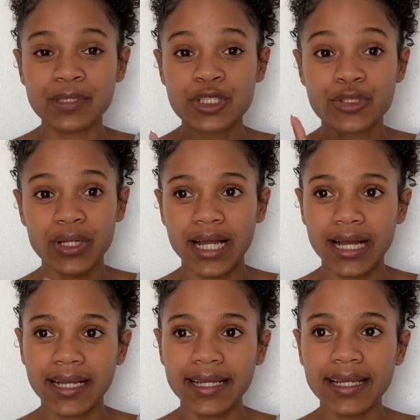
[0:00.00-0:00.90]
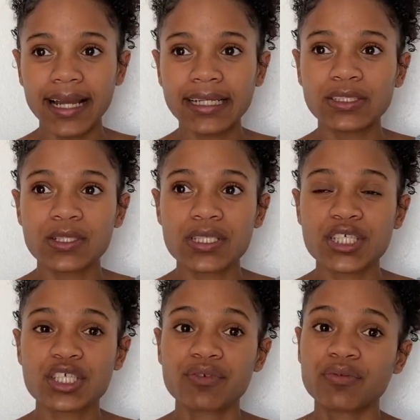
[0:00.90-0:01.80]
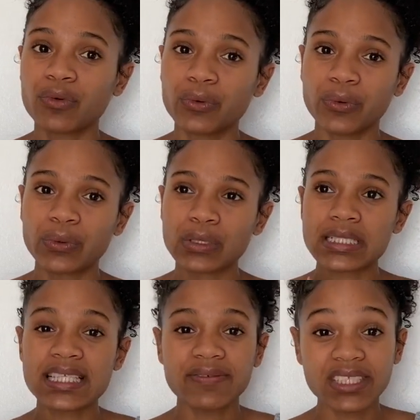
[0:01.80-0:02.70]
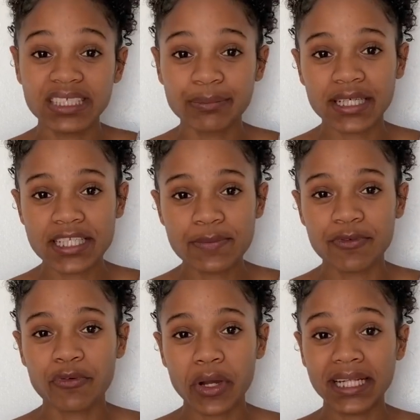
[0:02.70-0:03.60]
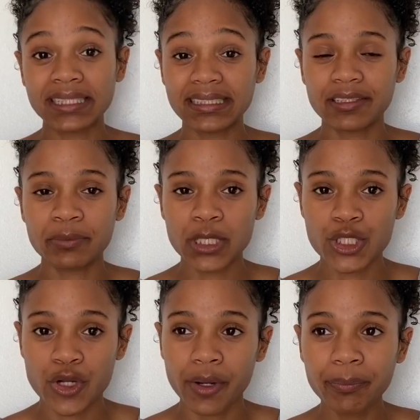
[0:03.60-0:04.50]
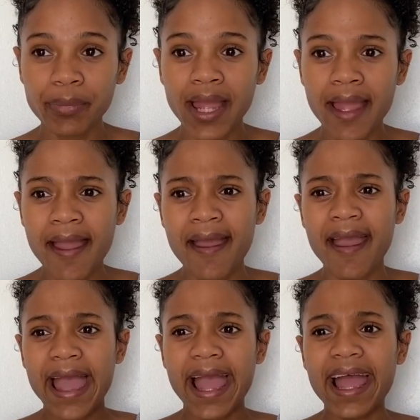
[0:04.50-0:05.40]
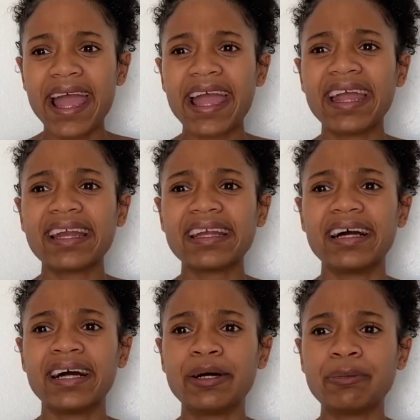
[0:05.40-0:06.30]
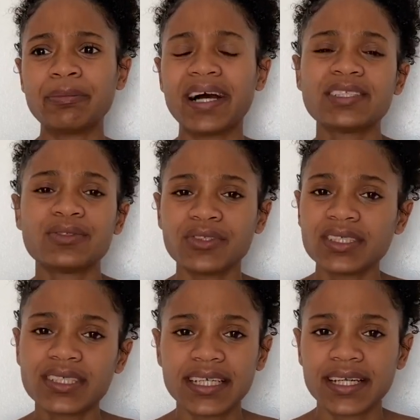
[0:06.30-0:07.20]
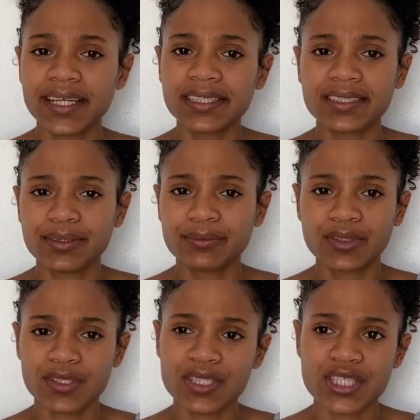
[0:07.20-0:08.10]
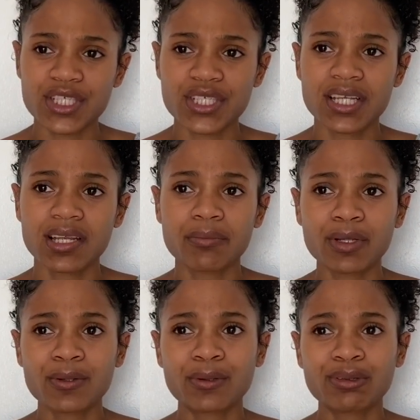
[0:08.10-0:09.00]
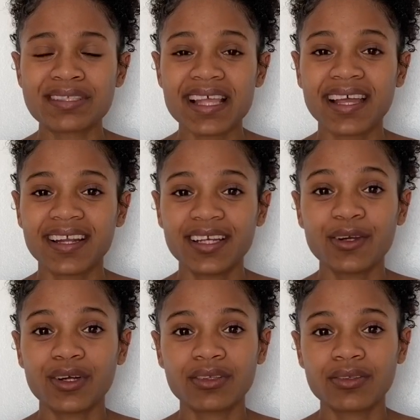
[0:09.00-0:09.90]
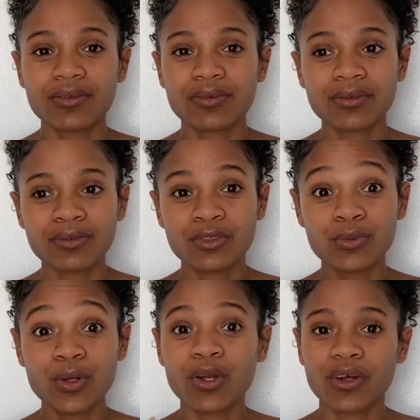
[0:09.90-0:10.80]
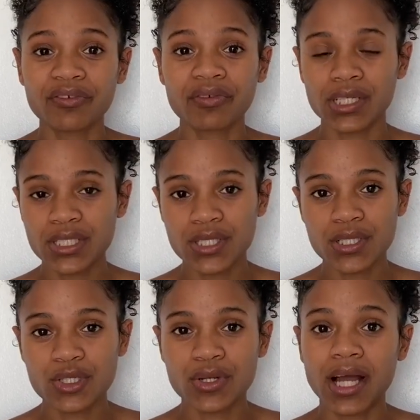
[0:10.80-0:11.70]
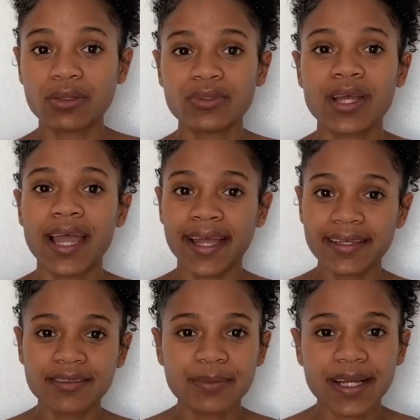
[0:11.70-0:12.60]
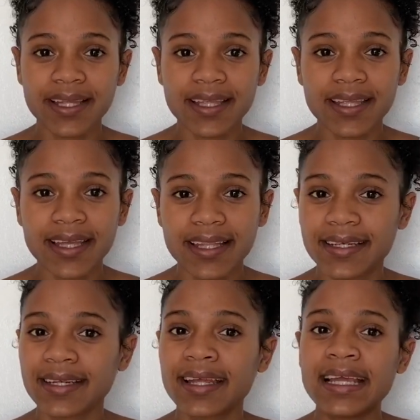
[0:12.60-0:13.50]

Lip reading: July. I transitioned for 17 months before I did the big chop, and I do not regret transitioning, because I really got to do a lot of research on how to handle my hair. And